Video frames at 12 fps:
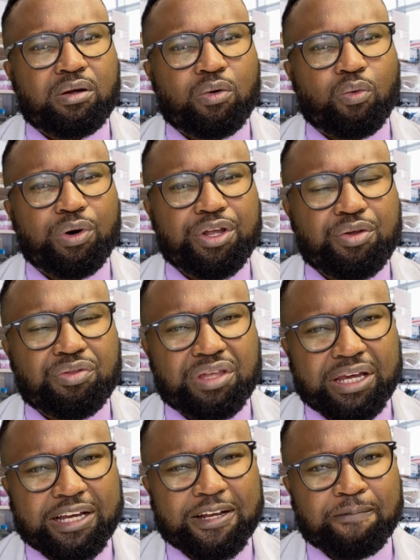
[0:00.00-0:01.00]
What do you
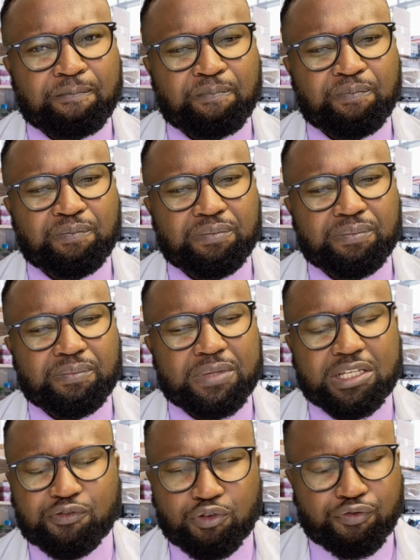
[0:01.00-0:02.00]
think?
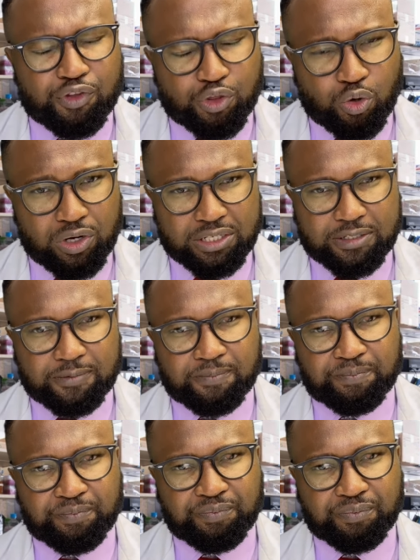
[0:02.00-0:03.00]
It's food for
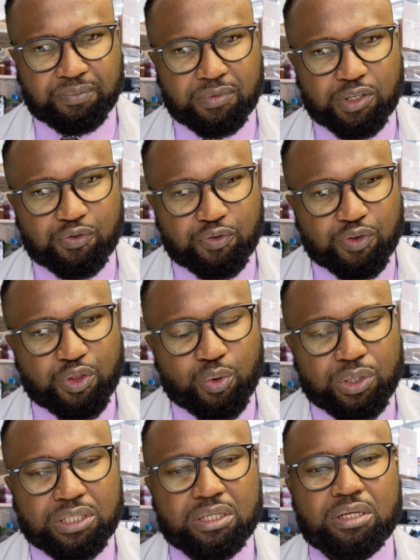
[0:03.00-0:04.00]

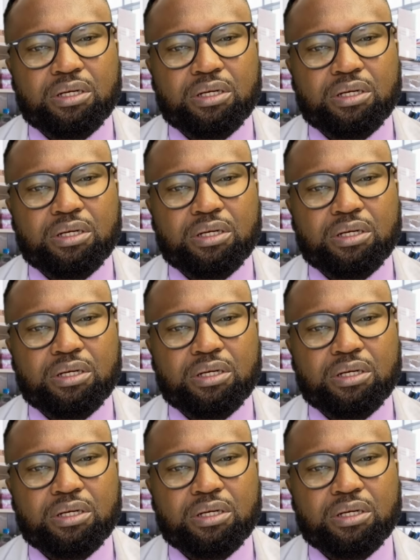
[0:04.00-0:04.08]
thought.